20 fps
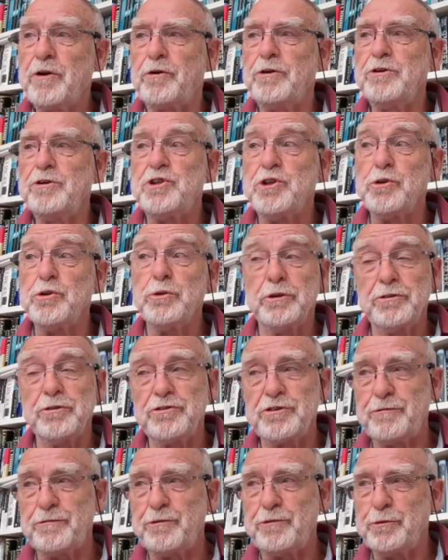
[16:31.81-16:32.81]
jewels,
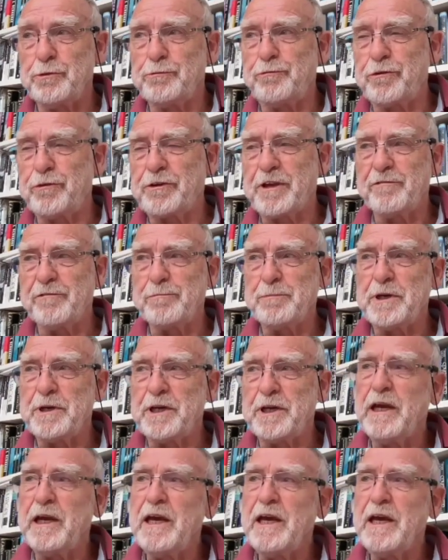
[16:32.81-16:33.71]
if you'll forgive me,